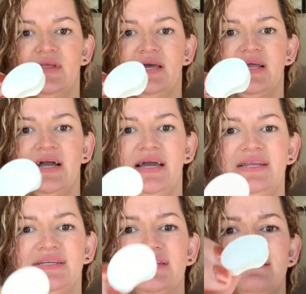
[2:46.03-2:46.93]
And it
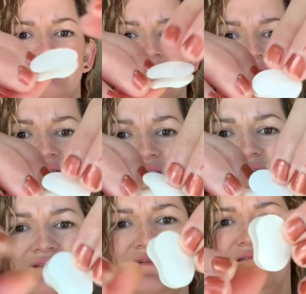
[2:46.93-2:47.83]
kind of,
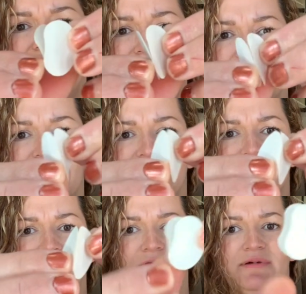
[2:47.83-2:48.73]
I don't know how to
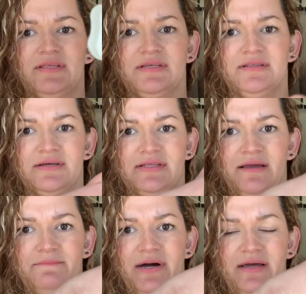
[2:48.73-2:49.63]
explain what this looks
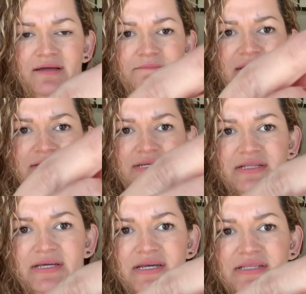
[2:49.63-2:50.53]
like, but
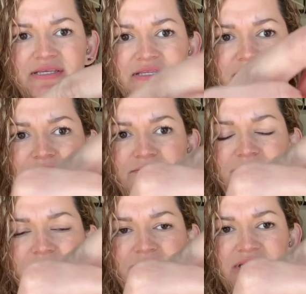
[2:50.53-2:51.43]
basically it's
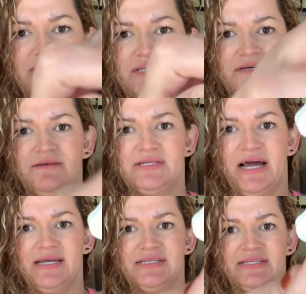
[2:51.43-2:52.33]
these two
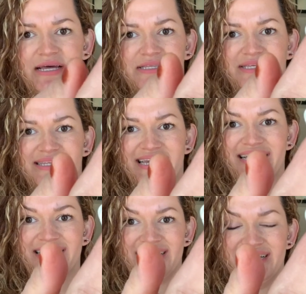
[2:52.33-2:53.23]
sides that
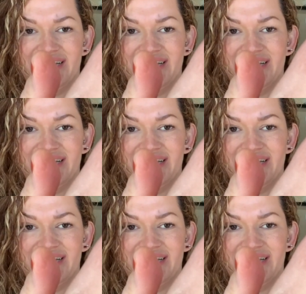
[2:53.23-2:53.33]
stick.